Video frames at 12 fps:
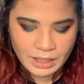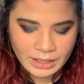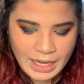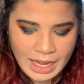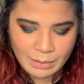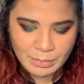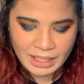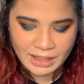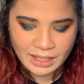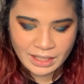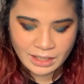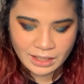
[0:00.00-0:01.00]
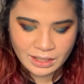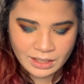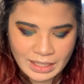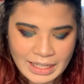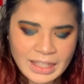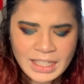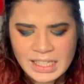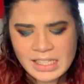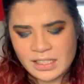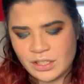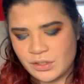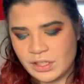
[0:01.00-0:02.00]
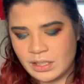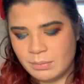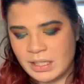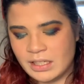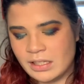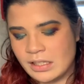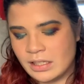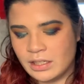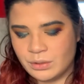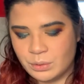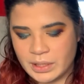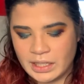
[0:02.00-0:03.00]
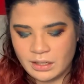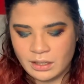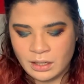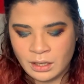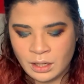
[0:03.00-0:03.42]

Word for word: yeah, I mean, I think it is interesting because it's still quite